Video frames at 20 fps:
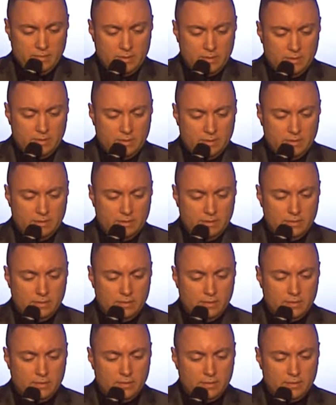
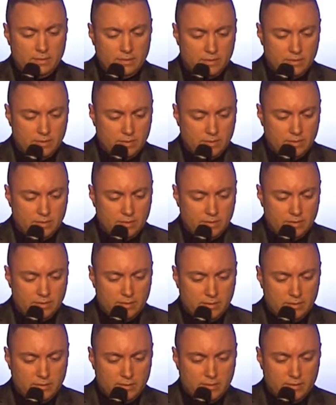
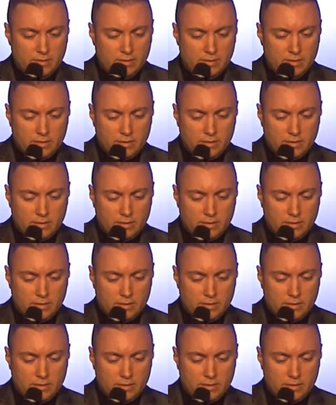Nobody speaks.